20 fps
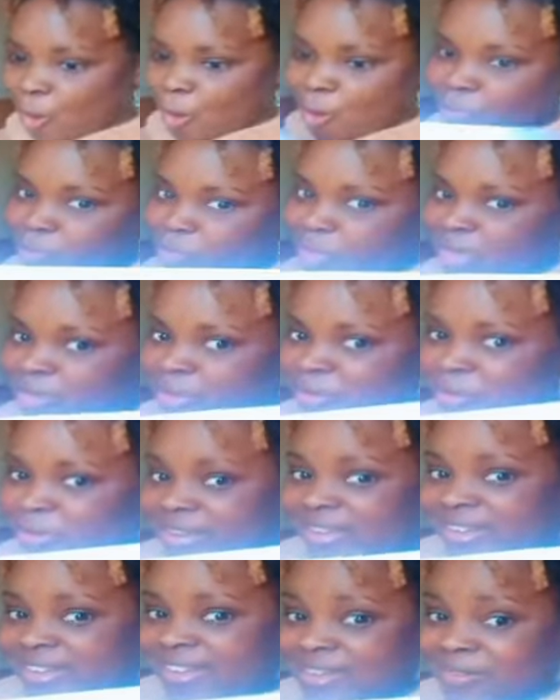Or, I
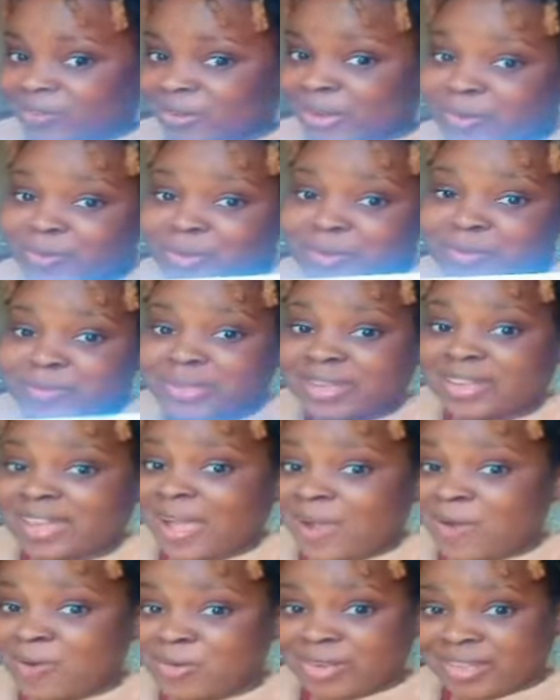don't want to be
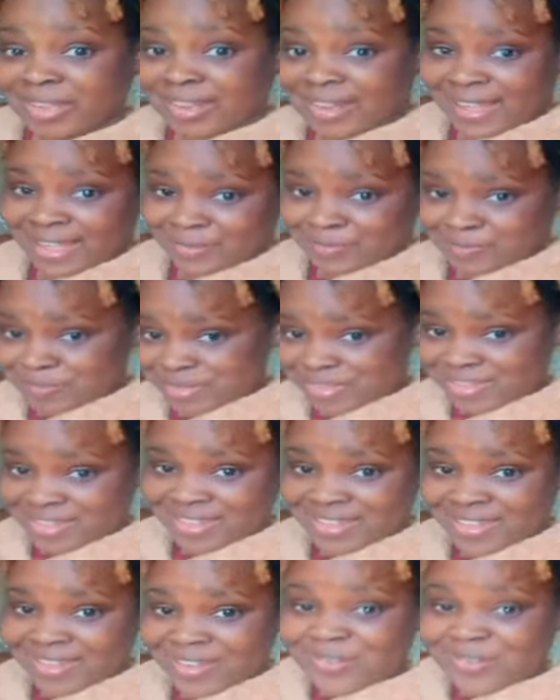car owner like me.